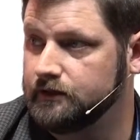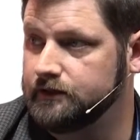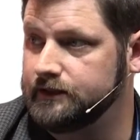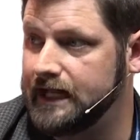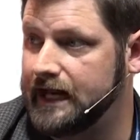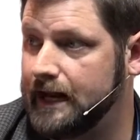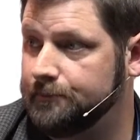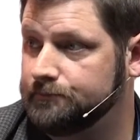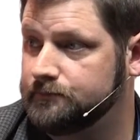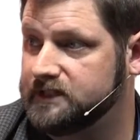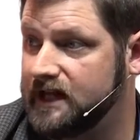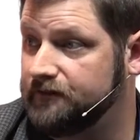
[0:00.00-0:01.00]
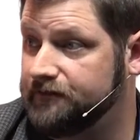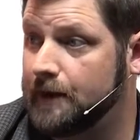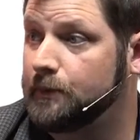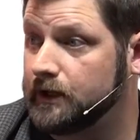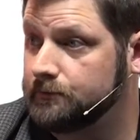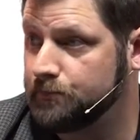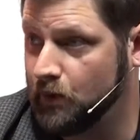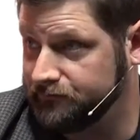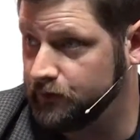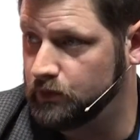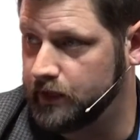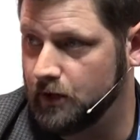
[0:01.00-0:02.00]
NetApp Data Fabric
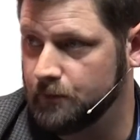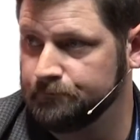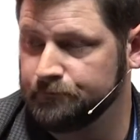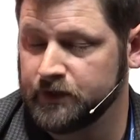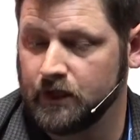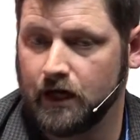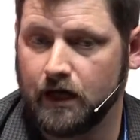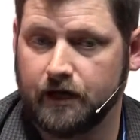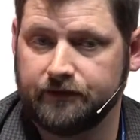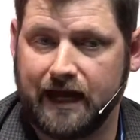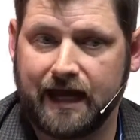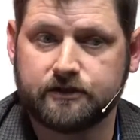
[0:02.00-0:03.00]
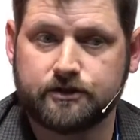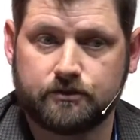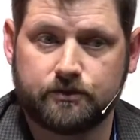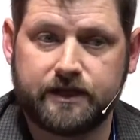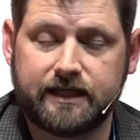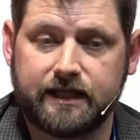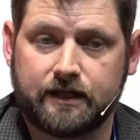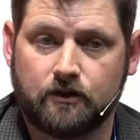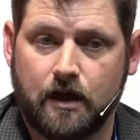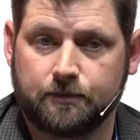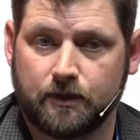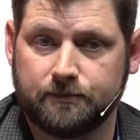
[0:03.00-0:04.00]
portfolio. The S3
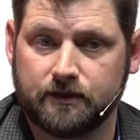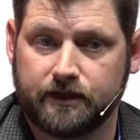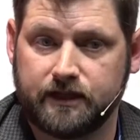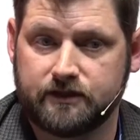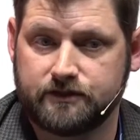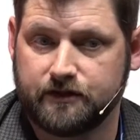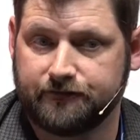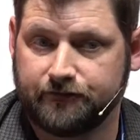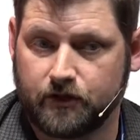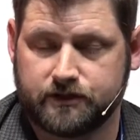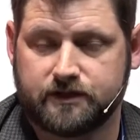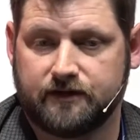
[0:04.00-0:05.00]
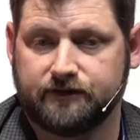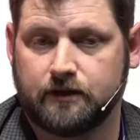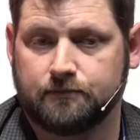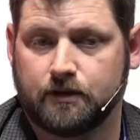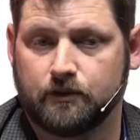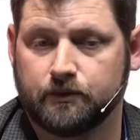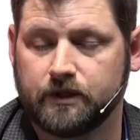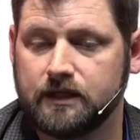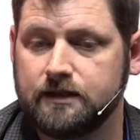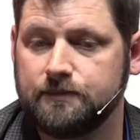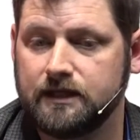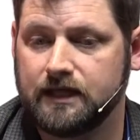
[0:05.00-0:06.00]
interoperability is the first of it, but
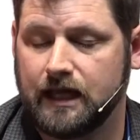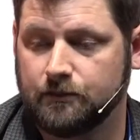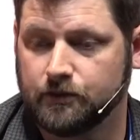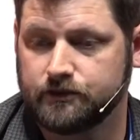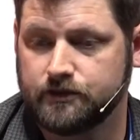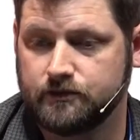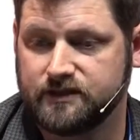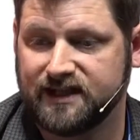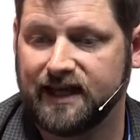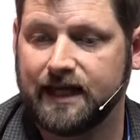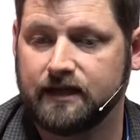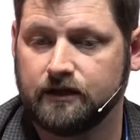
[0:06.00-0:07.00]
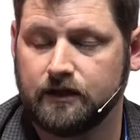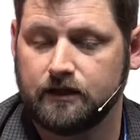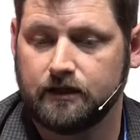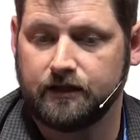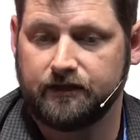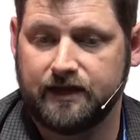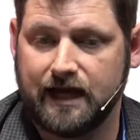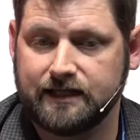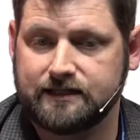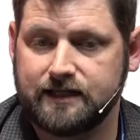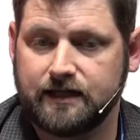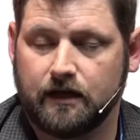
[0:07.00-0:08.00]
really being able to take the
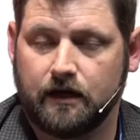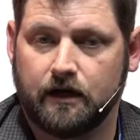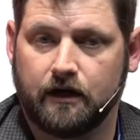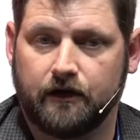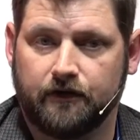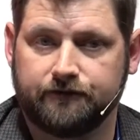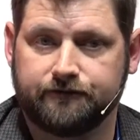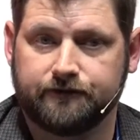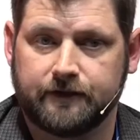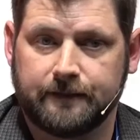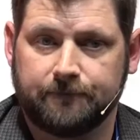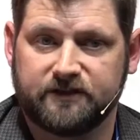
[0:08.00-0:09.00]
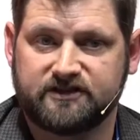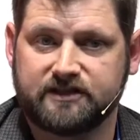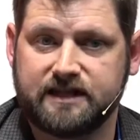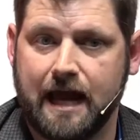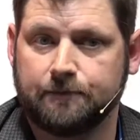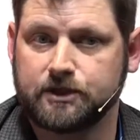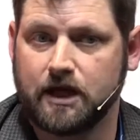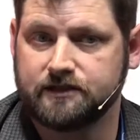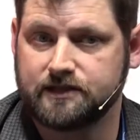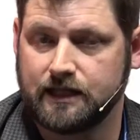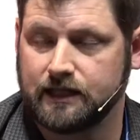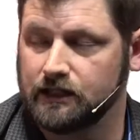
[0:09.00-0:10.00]
idea of
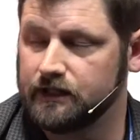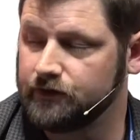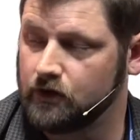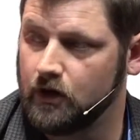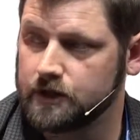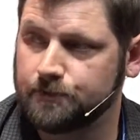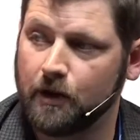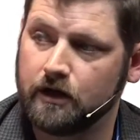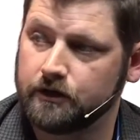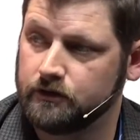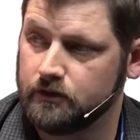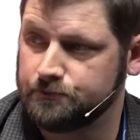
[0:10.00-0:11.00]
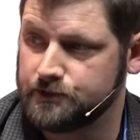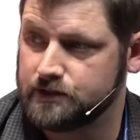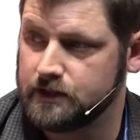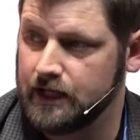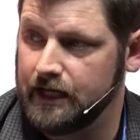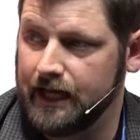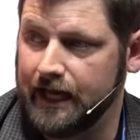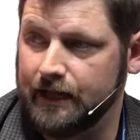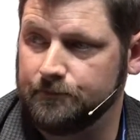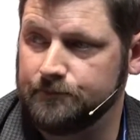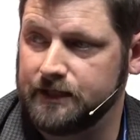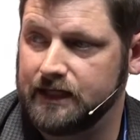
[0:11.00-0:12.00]
snapshots that can live across product groups,
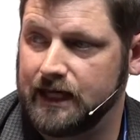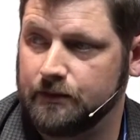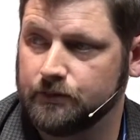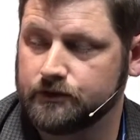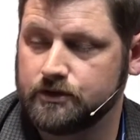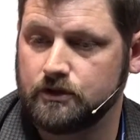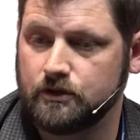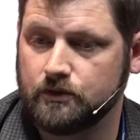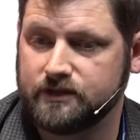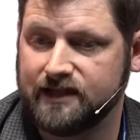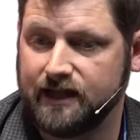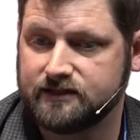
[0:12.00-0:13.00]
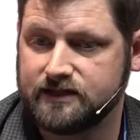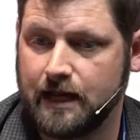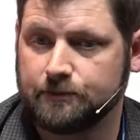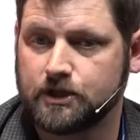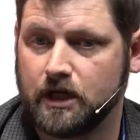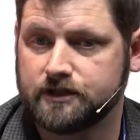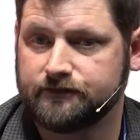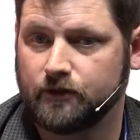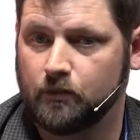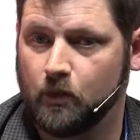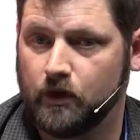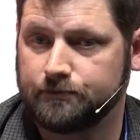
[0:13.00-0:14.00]
and being able to take snapshots
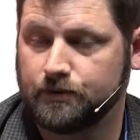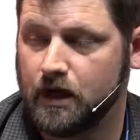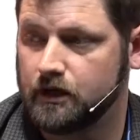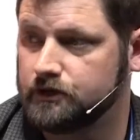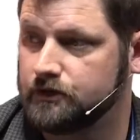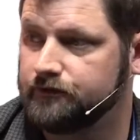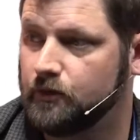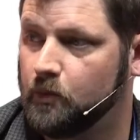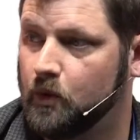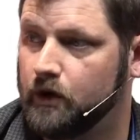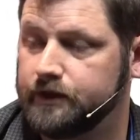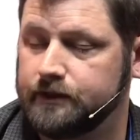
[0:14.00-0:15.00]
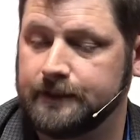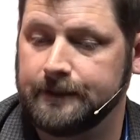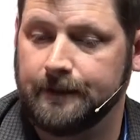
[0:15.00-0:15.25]
from one product or from one